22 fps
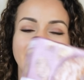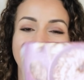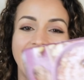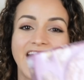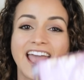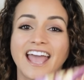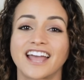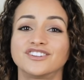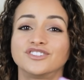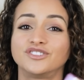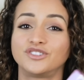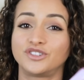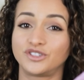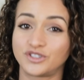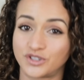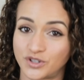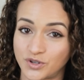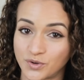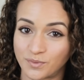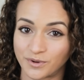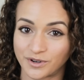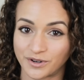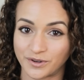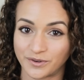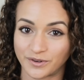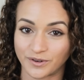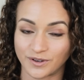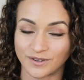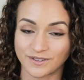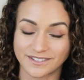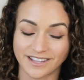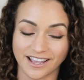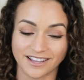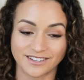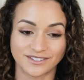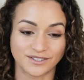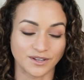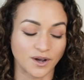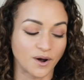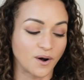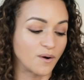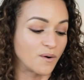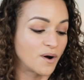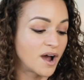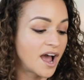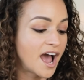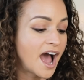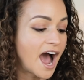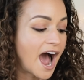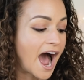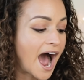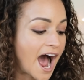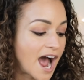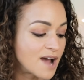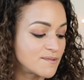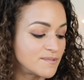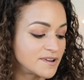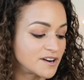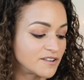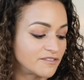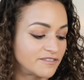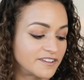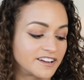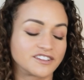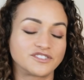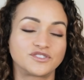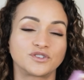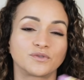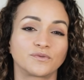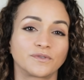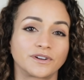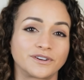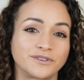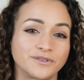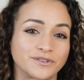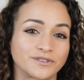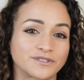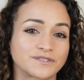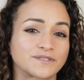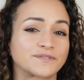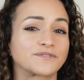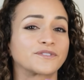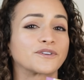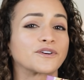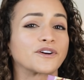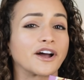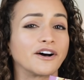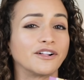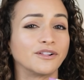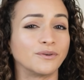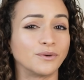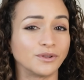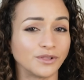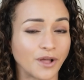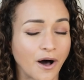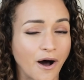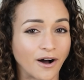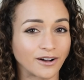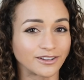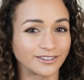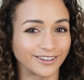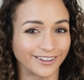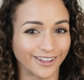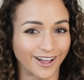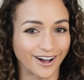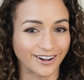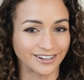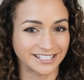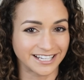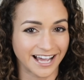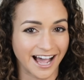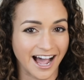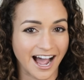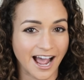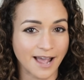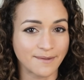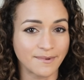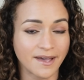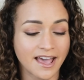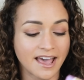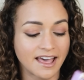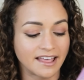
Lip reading: And juba noodles. So I've been a fan of juba noodles for a long time.